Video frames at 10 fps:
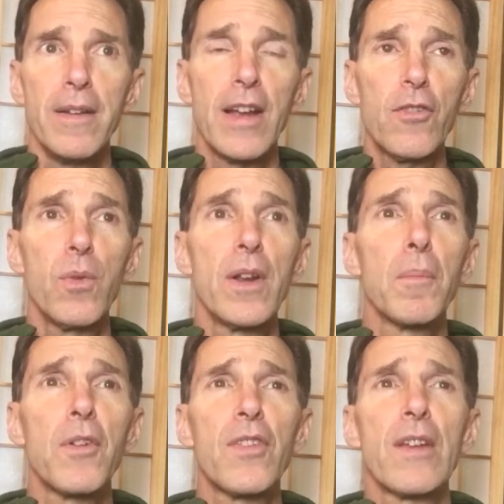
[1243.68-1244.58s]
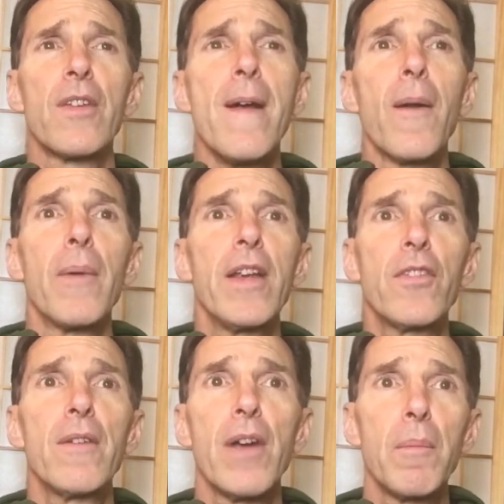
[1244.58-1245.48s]
Next one, number 6,
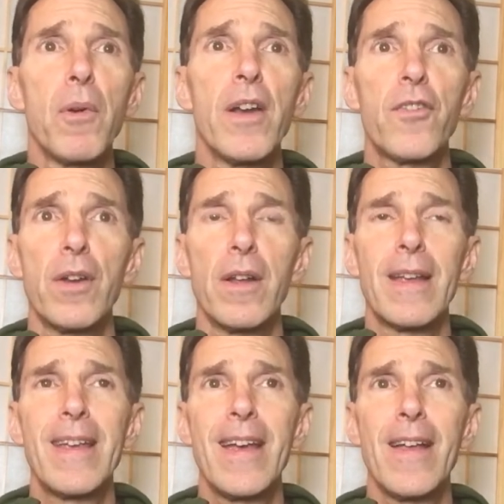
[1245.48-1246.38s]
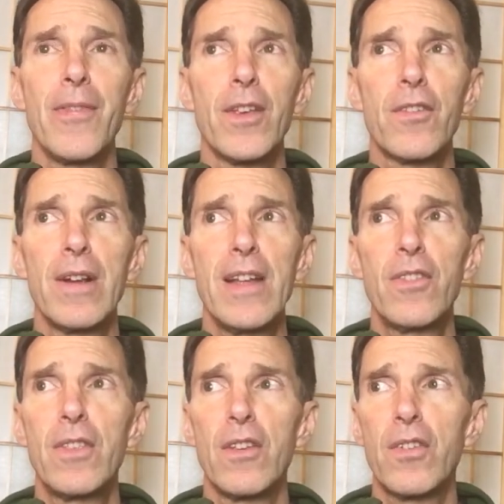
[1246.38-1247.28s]
raise our vibration. Again, this light,
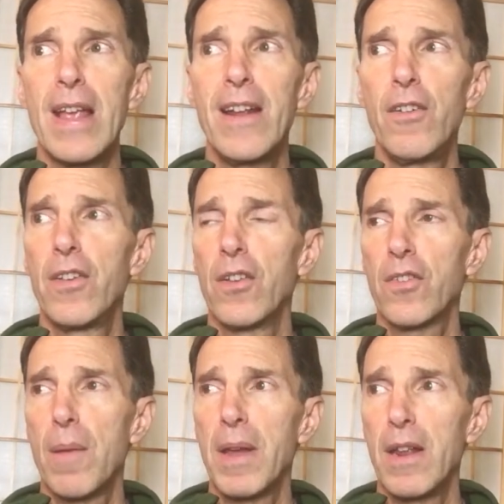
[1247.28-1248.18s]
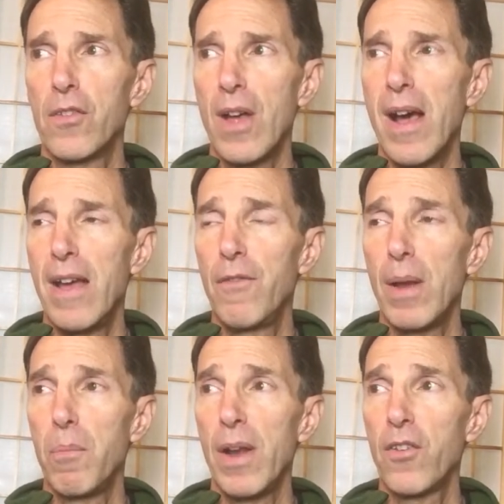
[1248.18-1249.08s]
this energy that's coming in is a high
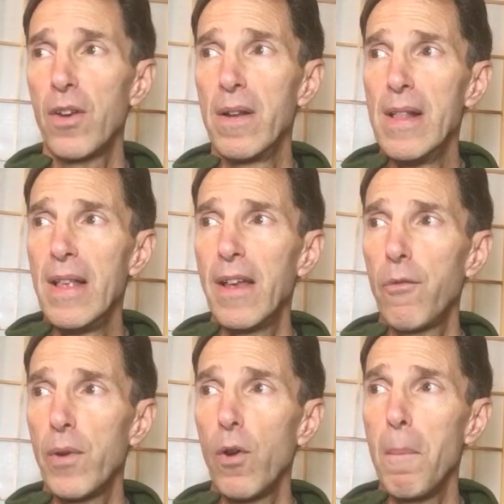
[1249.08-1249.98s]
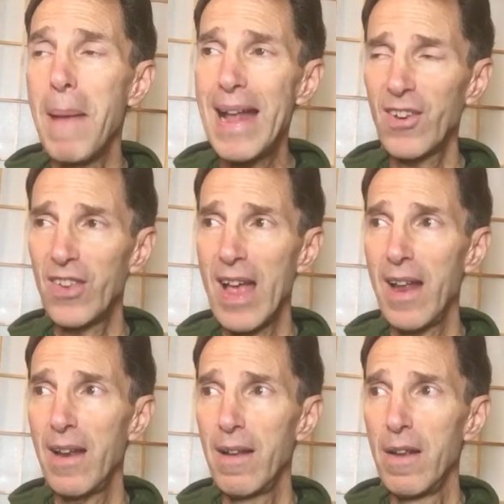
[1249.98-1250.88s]
vibration. If we don't match
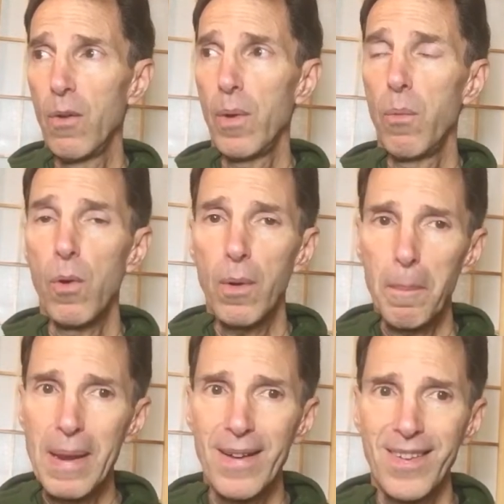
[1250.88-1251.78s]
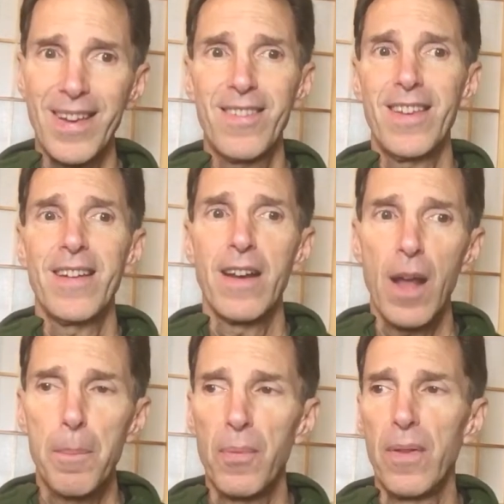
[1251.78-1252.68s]
that, we won't be assisted and
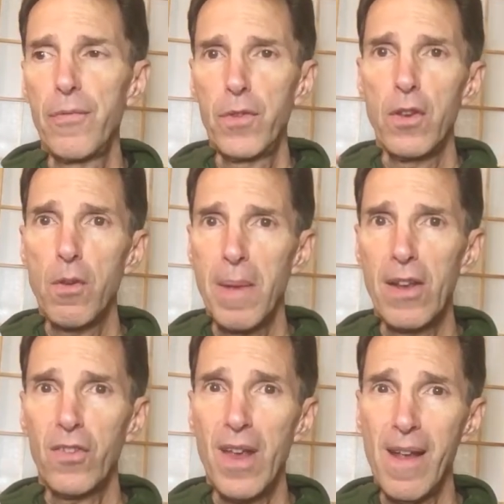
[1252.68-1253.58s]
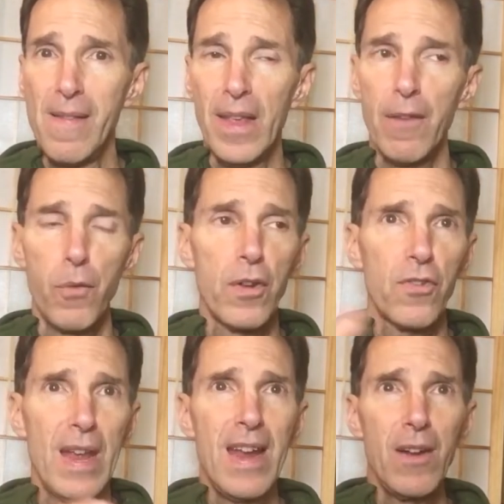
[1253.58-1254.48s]
uplifted, you might say. If we
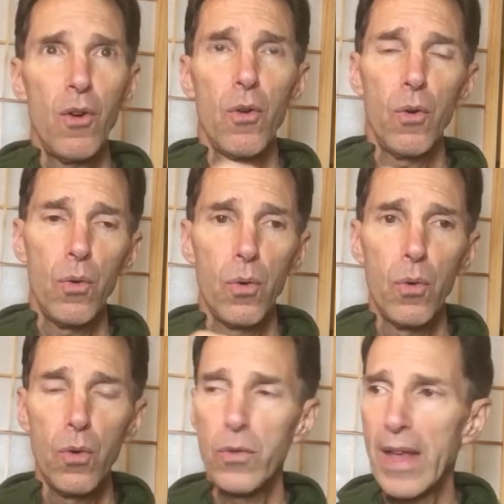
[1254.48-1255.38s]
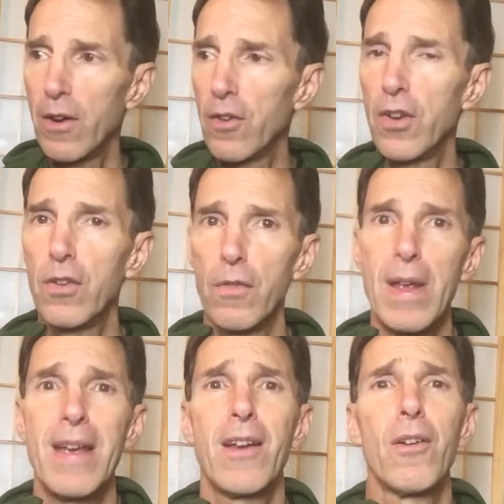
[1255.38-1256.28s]
stay in old energies of
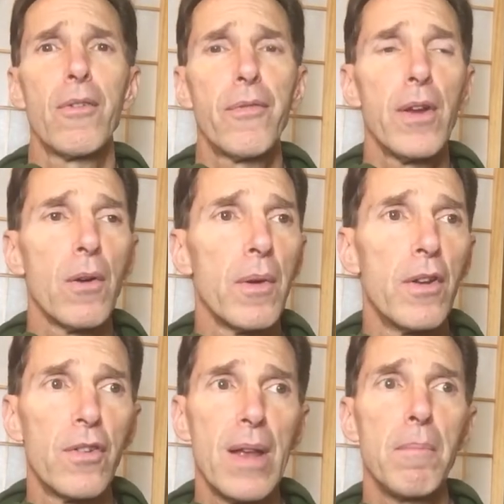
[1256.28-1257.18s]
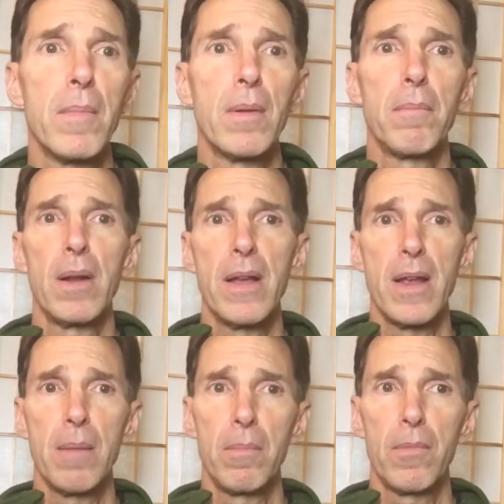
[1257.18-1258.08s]
anger, fear, resentment,
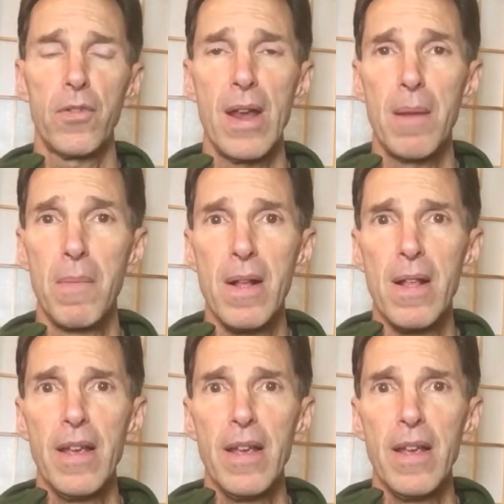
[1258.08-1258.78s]
blame, shame,